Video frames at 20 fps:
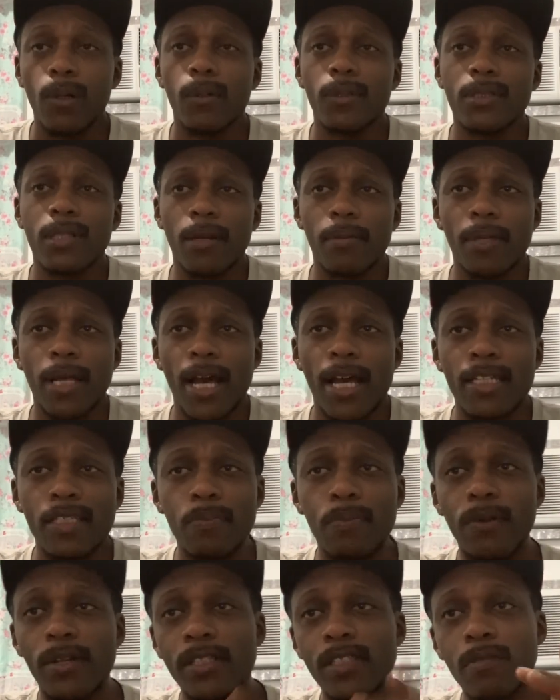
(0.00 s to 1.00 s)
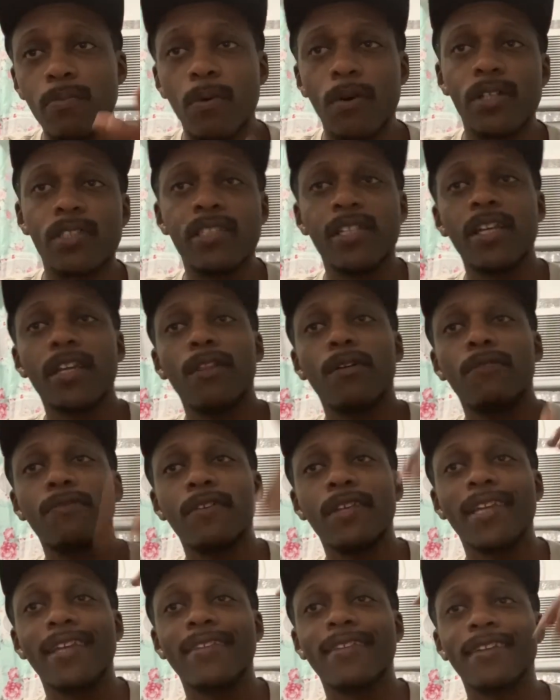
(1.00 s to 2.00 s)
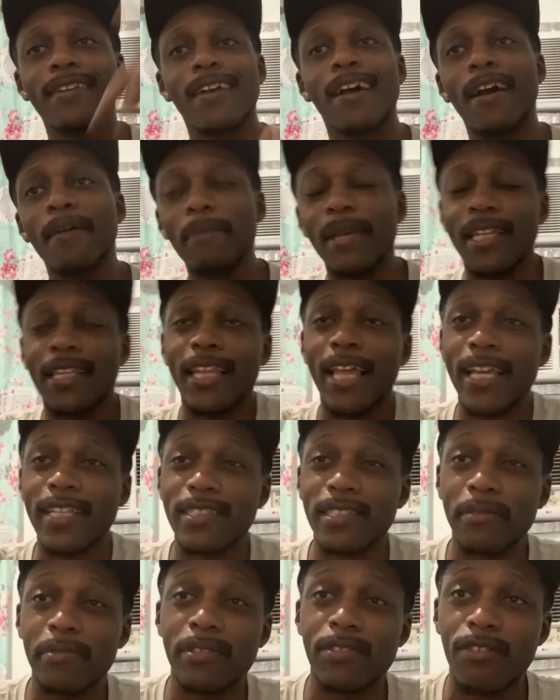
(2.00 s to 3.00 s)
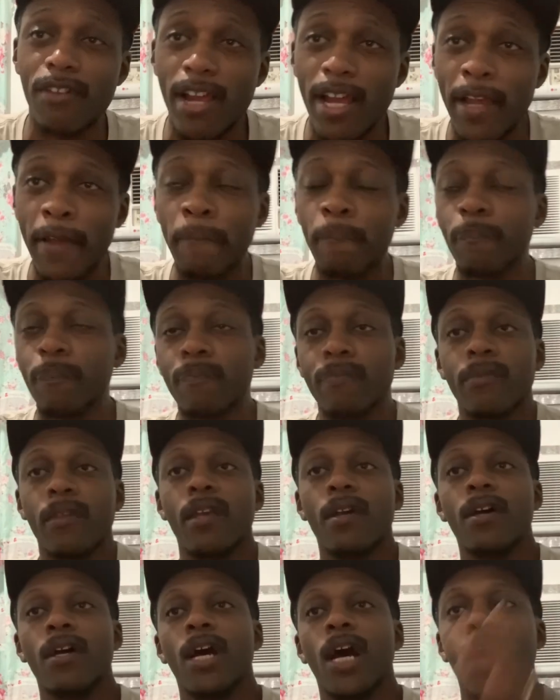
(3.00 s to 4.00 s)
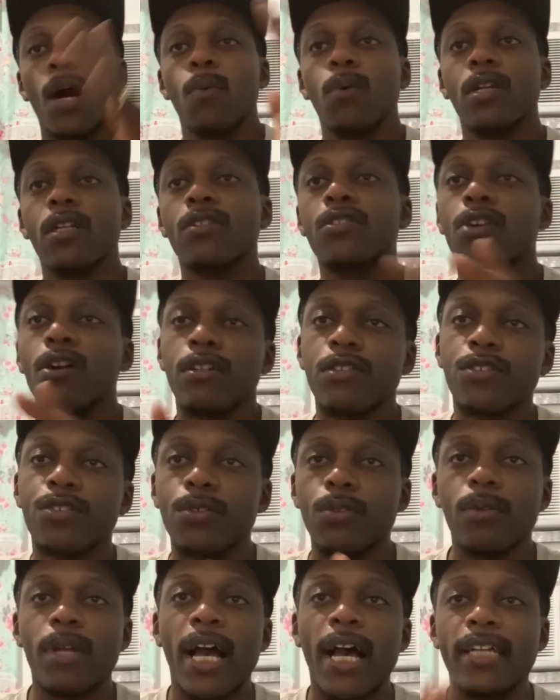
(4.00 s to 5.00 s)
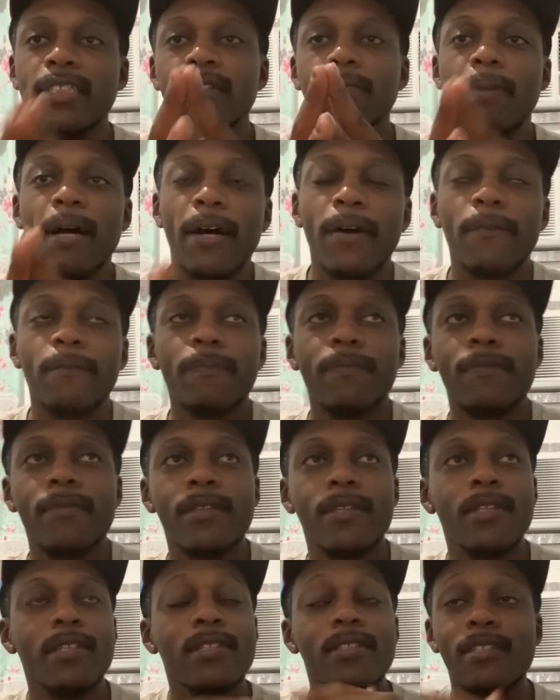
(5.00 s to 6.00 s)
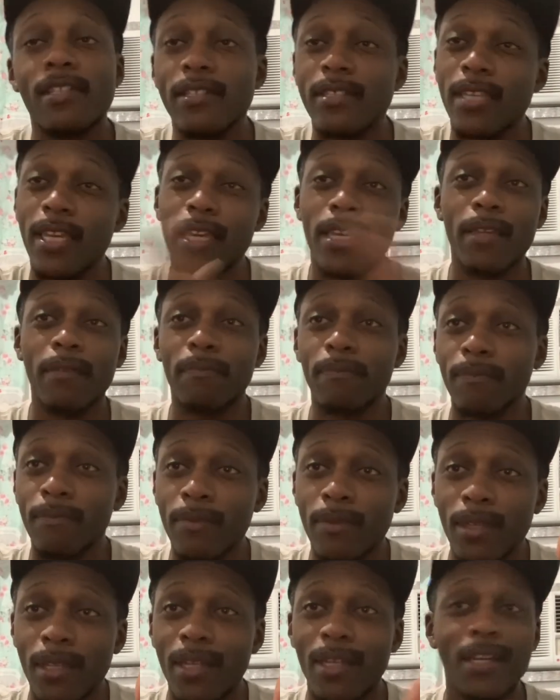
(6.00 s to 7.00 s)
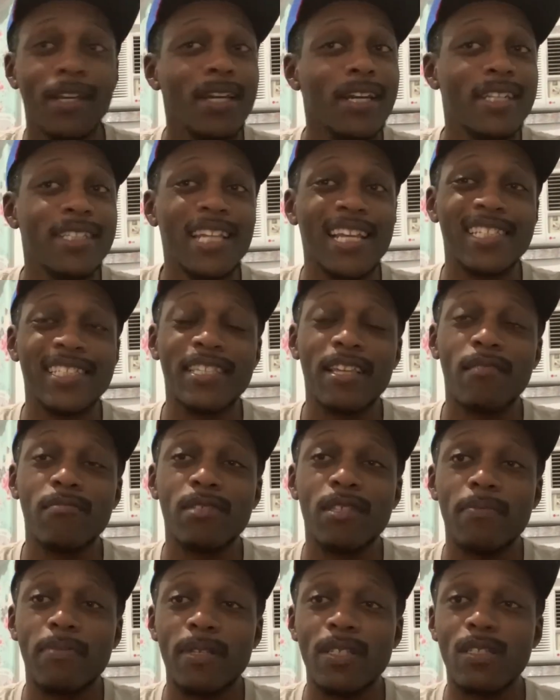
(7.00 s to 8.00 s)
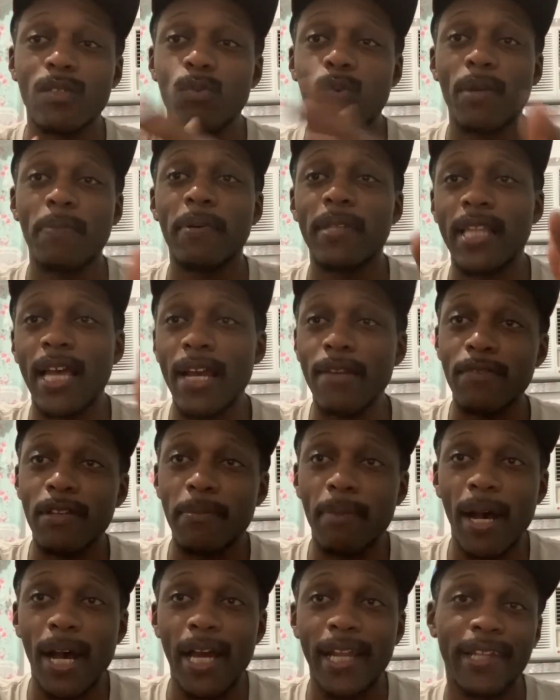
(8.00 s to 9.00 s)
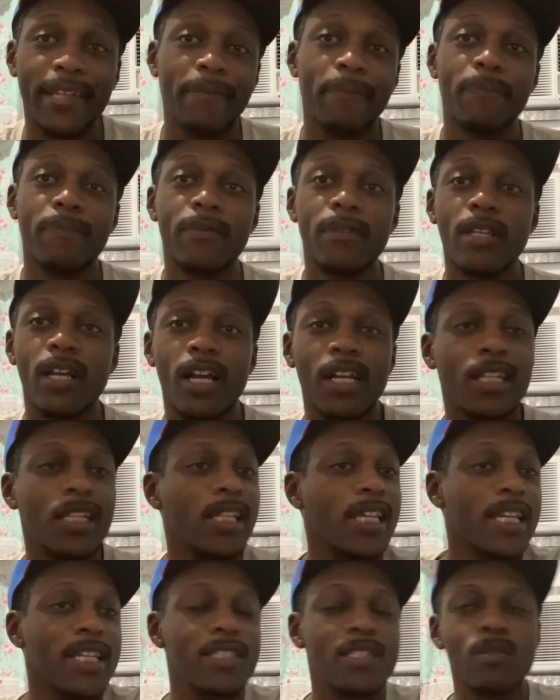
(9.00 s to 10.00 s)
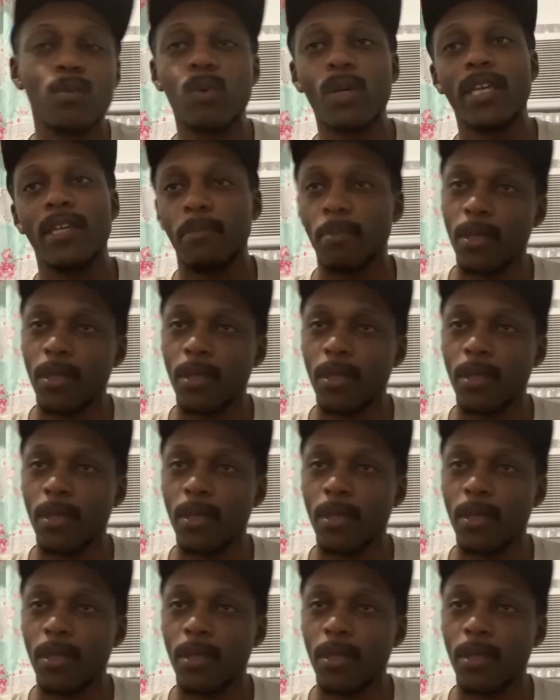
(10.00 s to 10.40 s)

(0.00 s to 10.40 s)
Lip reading: up, guys? Prince Sports here. Don't forget to comment, like, subscribe. I want to talk to you guys about the team that seems to be sweeping everybody, a clean sweep